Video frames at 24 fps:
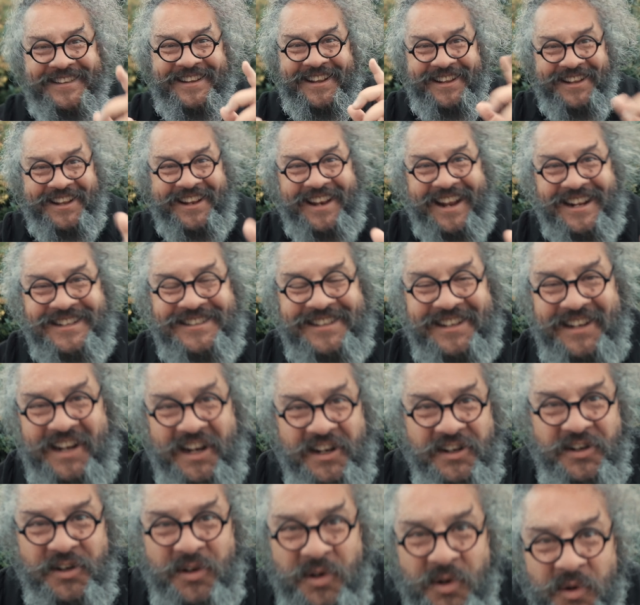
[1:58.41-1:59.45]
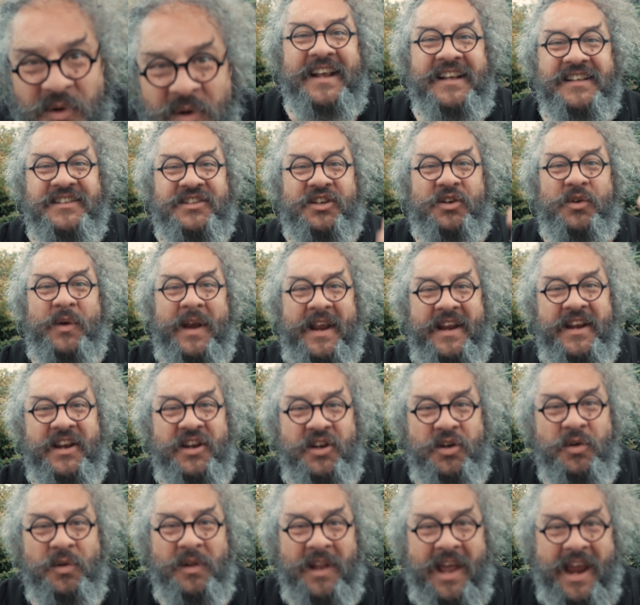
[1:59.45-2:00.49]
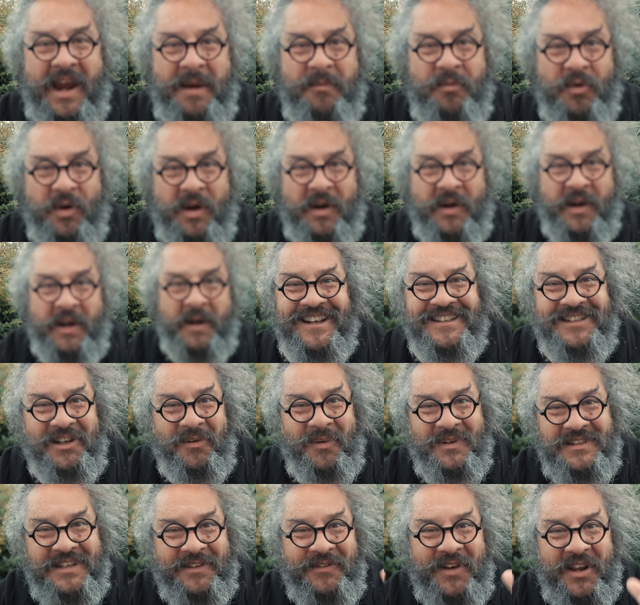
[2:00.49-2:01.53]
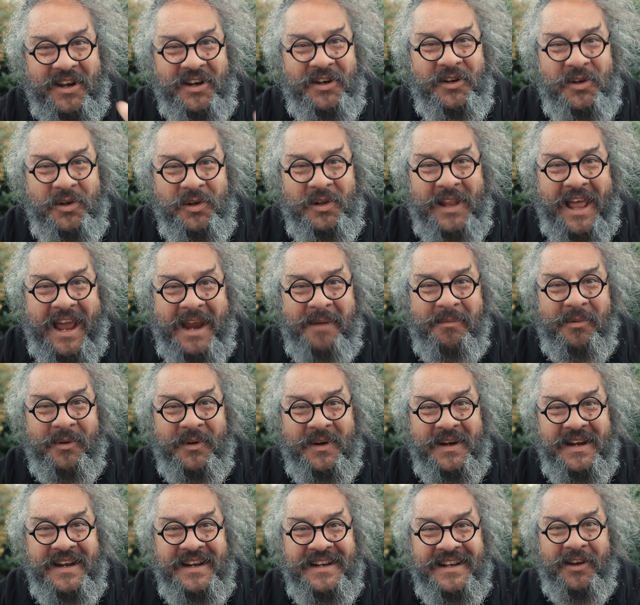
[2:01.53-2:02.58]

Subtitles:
Then the next thing I do is create a new library. So once I've got a new library